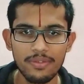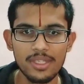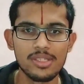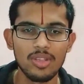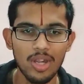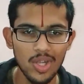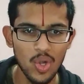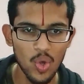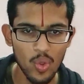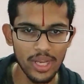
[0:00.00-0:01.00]
if he is not
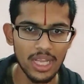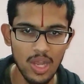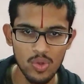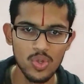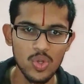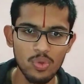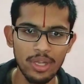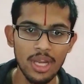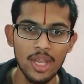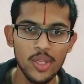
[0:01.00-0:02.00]
knowing how to do
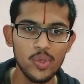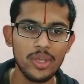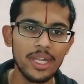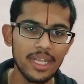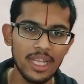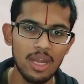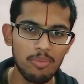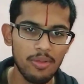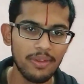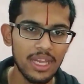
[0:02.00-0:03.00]
it, you can take
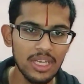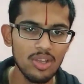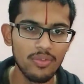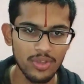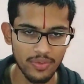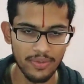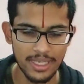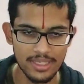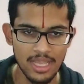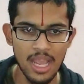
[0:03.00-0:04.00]
help of any of your
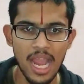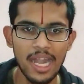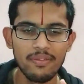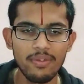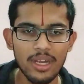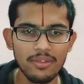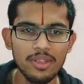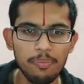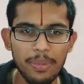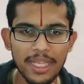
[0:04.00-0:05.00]
friends. And one of
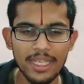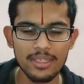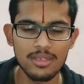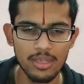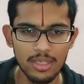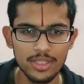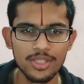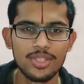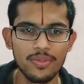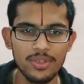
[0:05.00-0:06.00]
the biggest
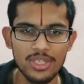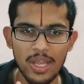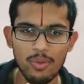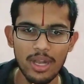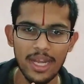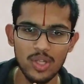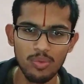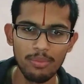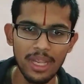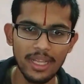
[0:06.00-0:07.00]
urge which I would like to
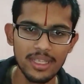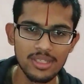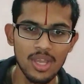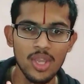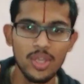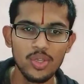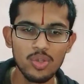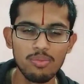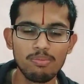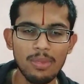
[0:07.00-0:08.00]
make is,
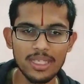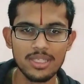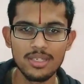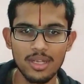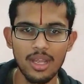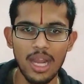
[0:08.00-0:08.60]
you must